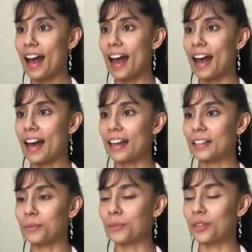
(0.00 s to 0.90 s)
and
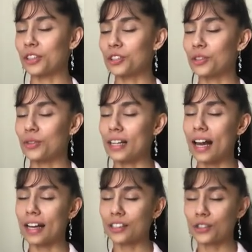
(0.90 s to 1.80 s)
I'm going to
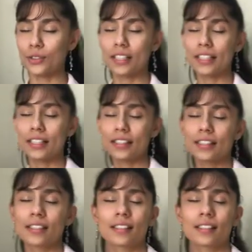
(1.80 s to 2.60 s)
relax, release,